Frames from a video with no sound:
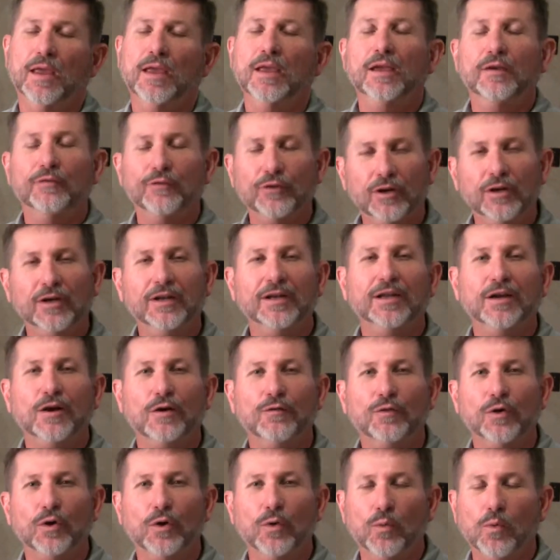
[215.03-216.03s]
If you're hunting
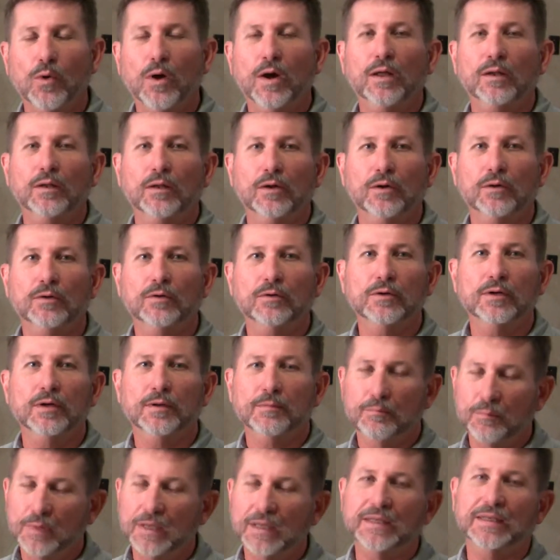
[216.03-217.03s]
over a wallow,
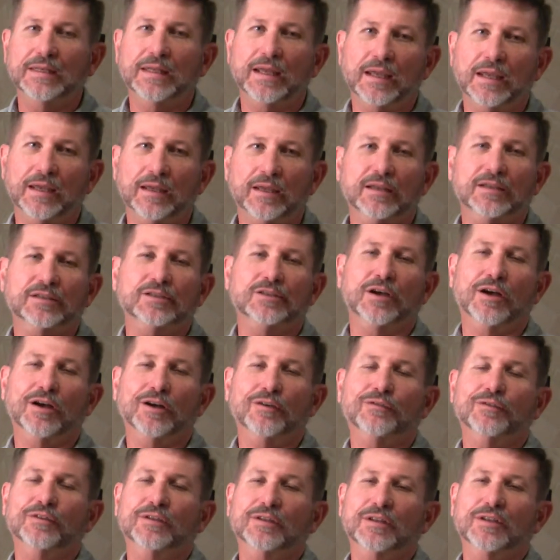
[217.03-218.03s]
midday is
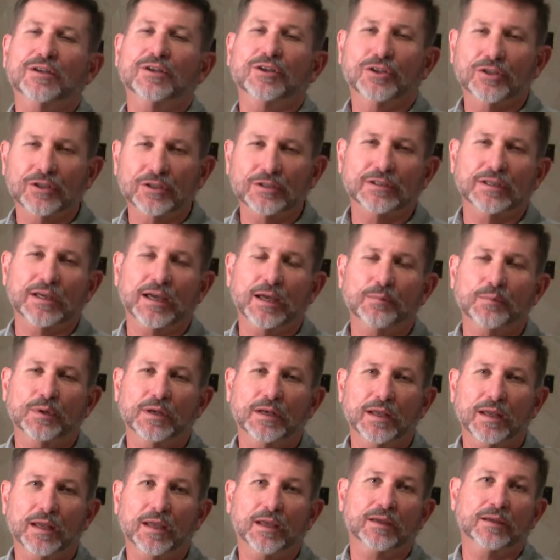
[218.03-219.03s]
often a good time
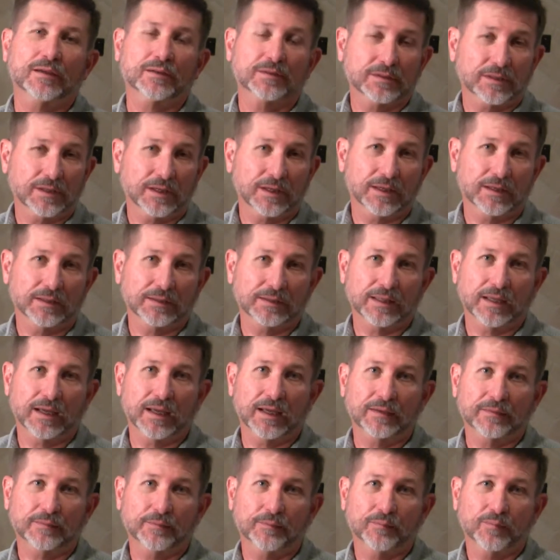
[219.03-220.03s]
of day to hunt
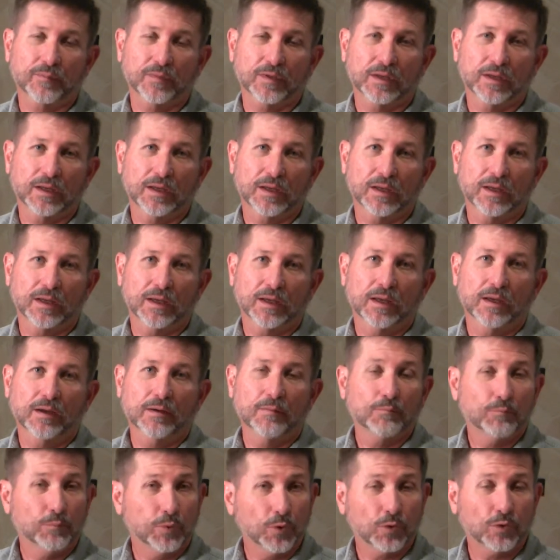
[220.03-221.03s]
that.
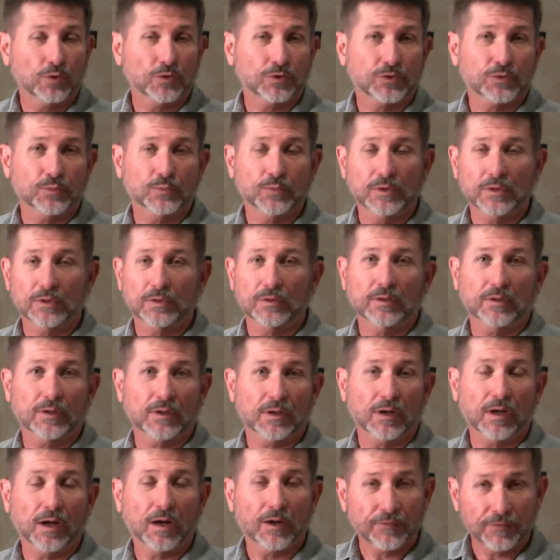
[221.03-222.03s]
Bulls will
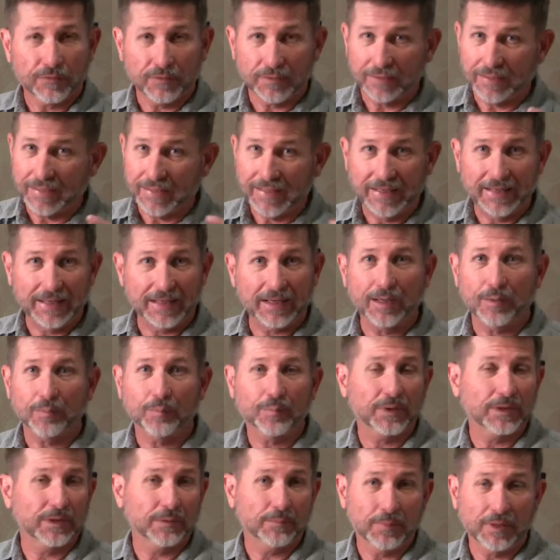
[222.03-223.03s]
often get
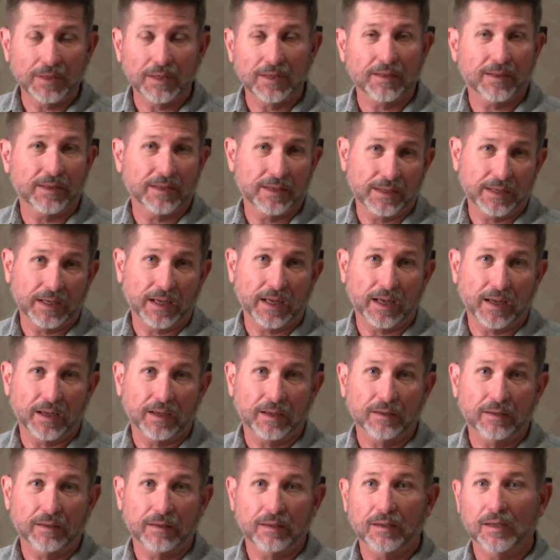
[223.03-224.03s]
up in the middle of the
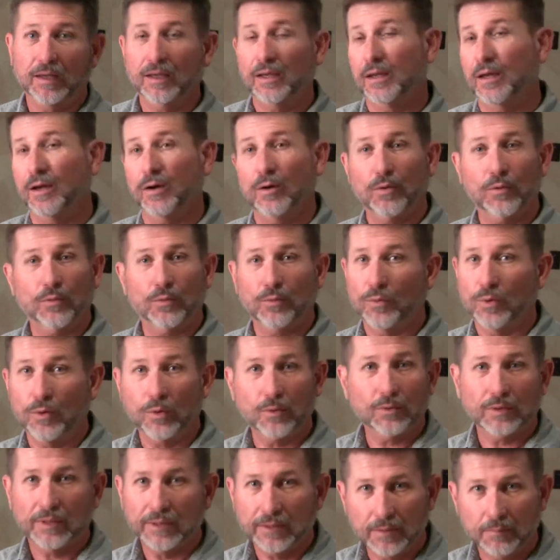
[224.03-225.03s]
day and go
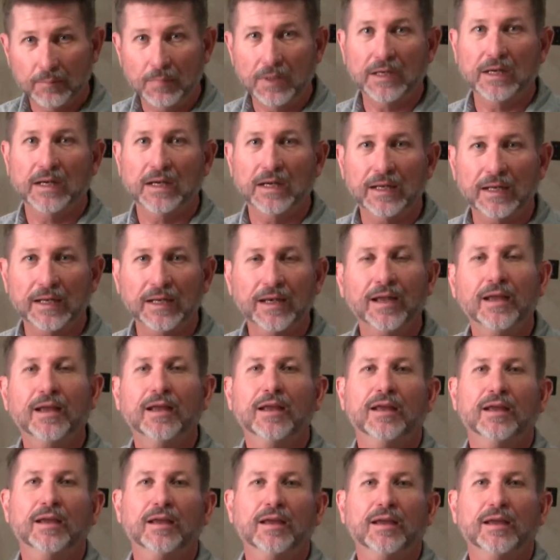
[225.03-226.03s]
roll in the mud
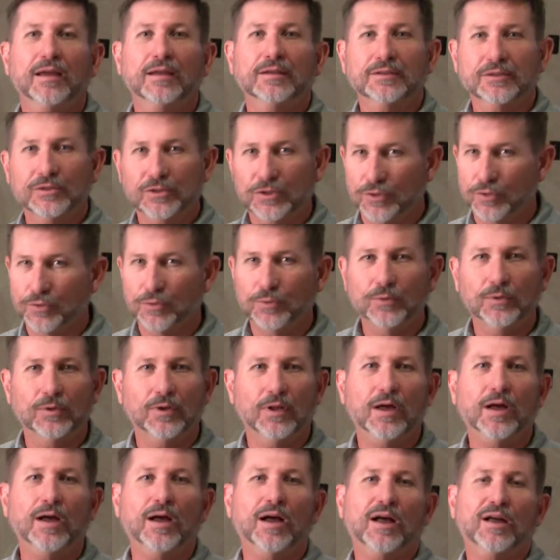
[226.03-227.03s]
to
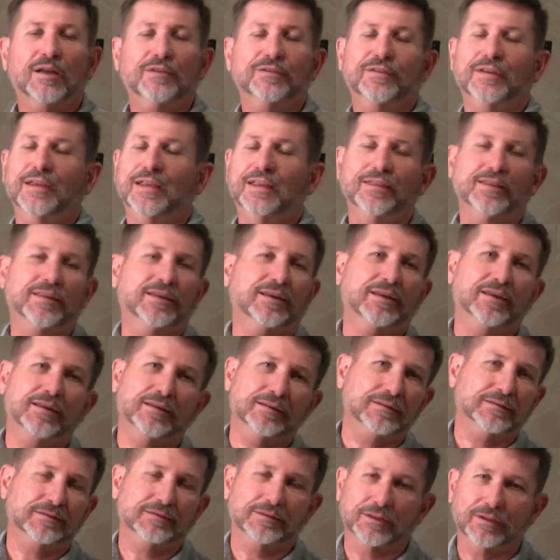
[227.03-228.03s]
cool off, and
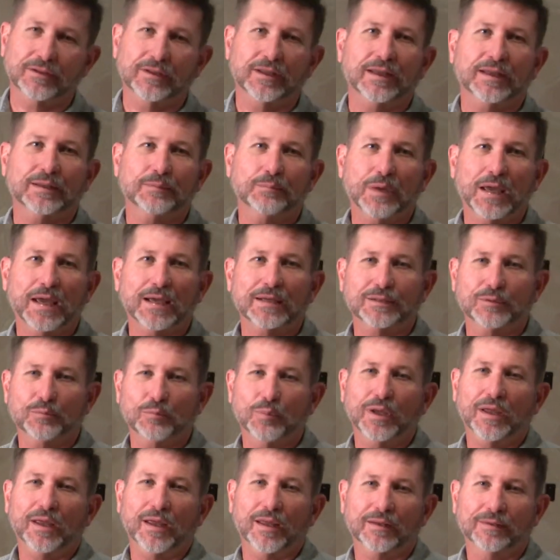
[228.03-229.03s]
then they'll head back to
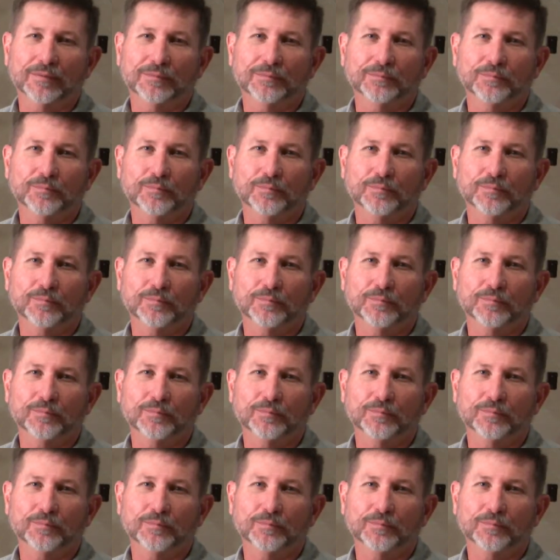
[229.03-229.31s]
bed.